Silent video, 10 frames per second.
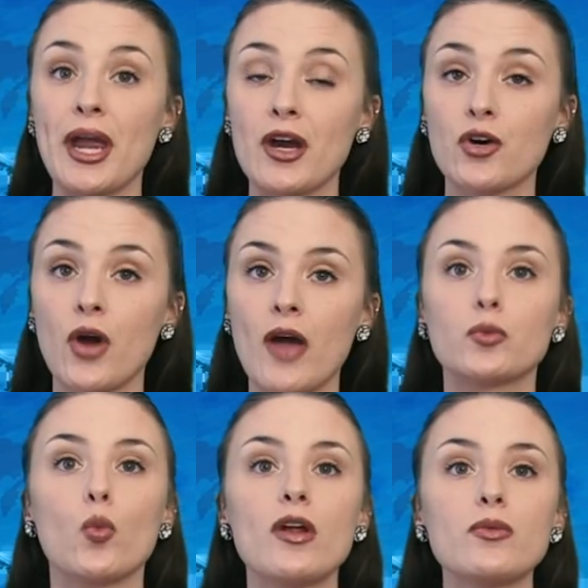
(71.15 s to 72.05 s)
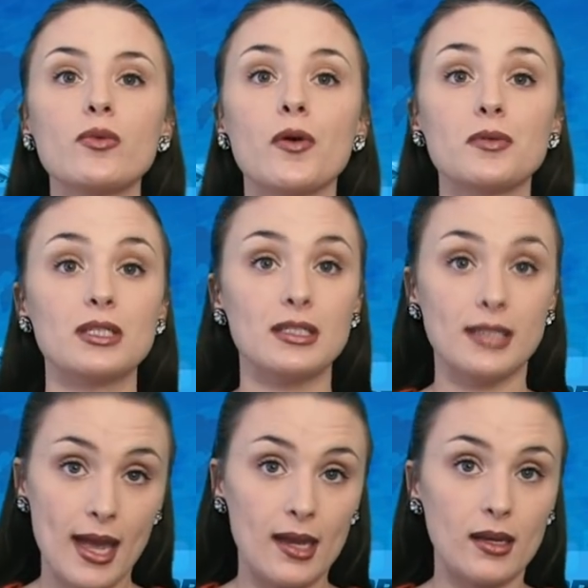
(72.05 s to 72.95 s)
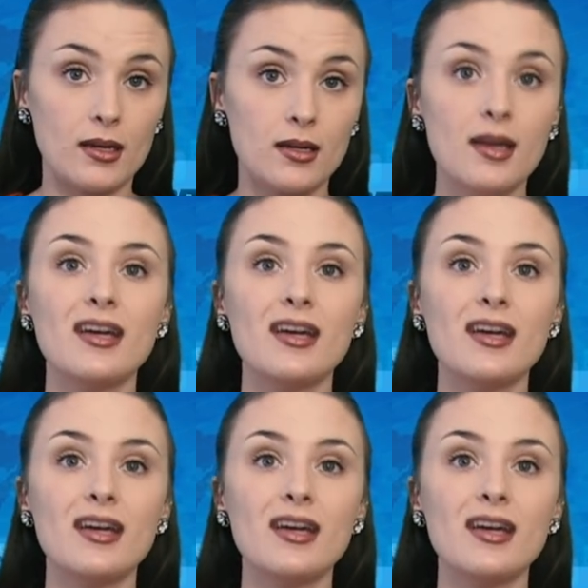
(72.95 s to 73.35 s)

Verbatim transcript: aircraft was revoked today.